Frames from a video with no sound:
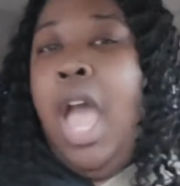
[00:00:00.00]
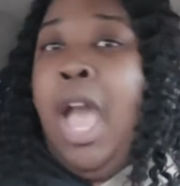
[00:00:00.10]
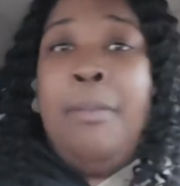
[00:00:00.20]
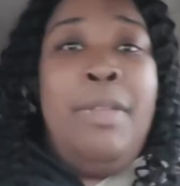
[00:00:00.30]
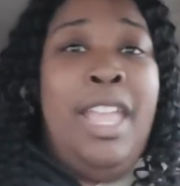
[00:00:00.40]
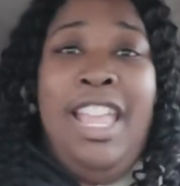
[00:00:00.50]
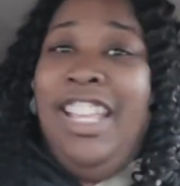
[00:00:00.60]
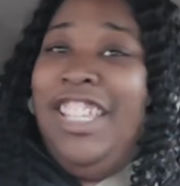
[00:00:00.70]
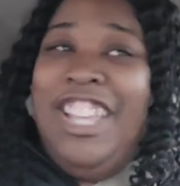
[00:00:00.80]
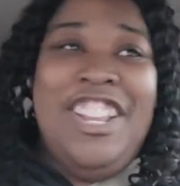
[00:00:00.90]
I
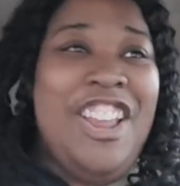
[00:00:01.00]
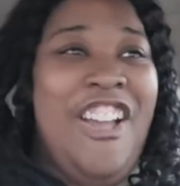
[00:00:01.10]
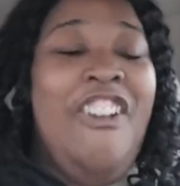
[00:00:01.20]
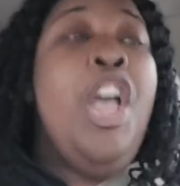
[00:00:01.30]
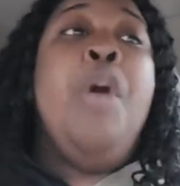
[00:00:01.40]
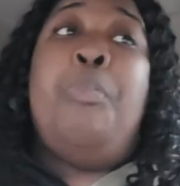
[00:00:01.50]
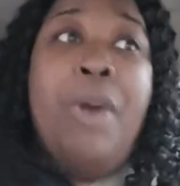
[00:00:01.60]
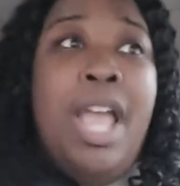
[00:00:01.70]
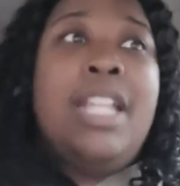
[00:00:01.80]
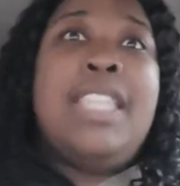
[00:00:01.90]
mean, you know,
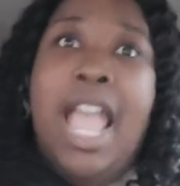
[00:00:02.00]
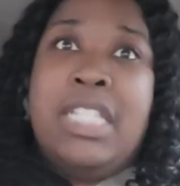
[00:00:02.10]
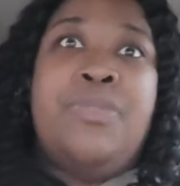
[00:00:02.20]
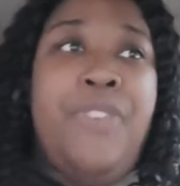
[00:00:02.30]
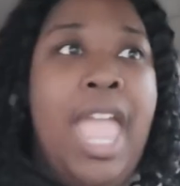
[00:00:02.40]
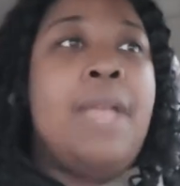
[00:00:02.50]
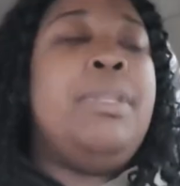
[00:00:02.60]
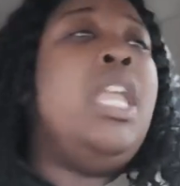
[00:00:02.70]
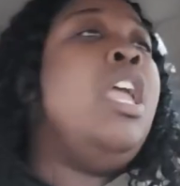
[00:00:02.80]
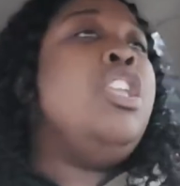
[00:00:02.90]
but that's family.